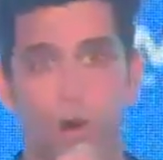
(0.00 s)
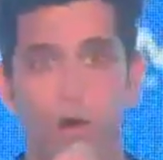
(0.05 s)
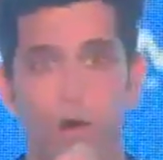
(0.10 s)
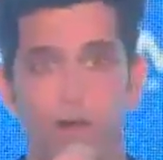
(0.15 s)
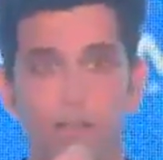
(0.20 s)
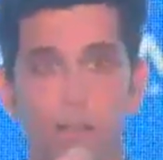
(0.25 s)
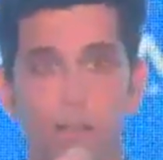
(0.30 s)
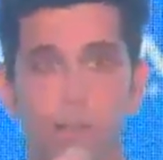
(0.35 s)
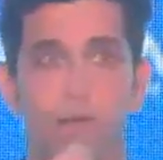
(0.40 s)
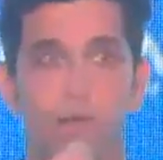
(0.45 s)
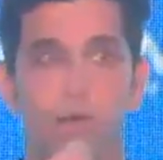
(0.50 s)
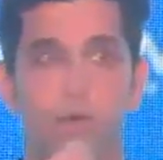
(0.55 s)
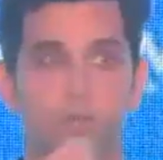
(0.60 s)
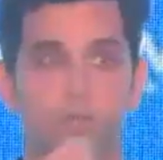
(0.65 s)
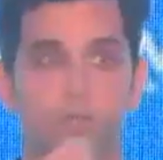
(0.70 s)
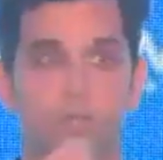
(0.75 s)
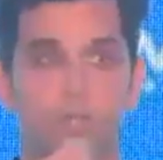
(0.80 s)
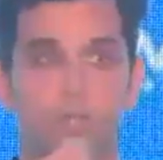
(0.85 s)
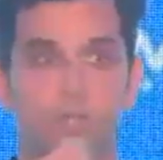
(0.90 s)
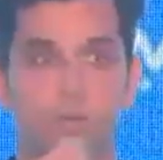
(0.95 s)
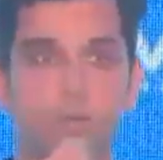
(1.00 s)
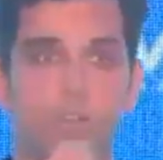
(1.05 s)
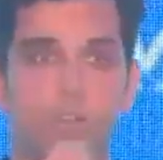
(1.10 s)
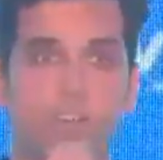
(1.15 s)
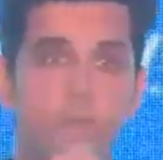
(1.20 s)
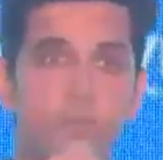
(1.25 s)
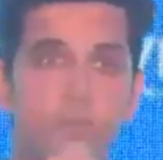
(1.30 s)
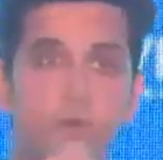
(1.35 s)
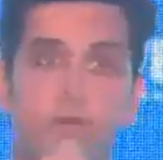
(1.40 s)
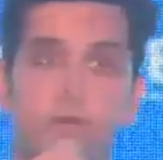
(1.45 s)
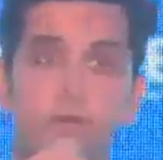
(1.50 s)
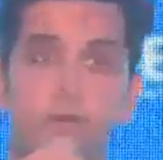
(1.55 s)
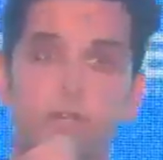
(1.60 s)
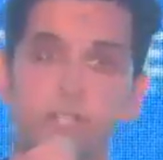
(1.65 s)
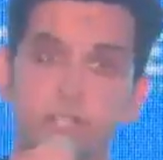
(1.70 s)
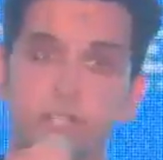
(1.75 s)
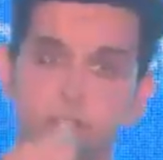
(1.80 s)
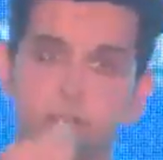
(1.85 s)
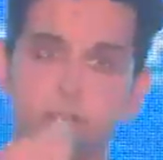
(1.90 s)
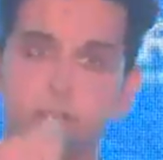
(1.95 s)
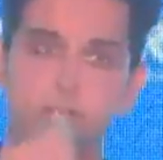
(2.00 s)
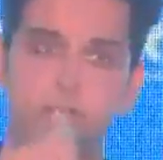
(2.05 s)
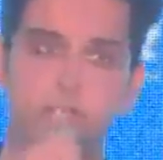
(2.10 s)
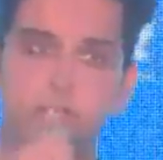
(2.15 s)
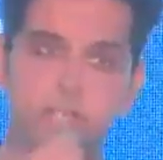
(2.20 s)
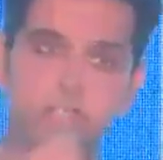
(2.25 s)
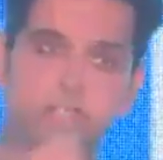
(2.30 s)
Why? Because we have been conditioned